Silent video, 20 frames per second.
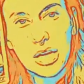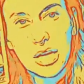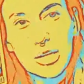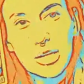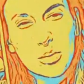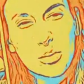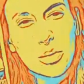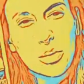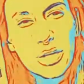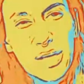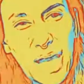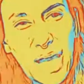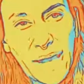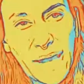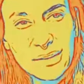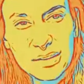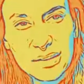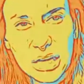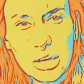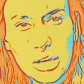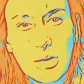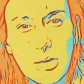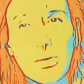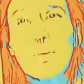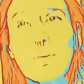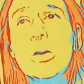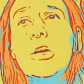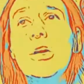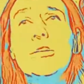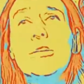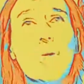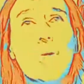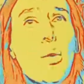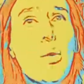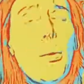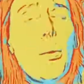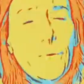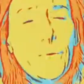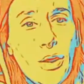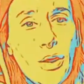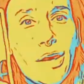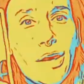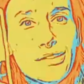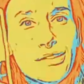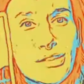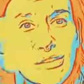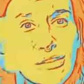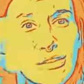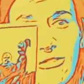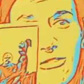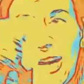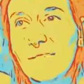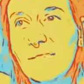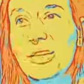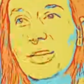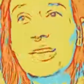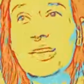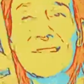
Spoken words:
is really asking you to hold on to the fact that it's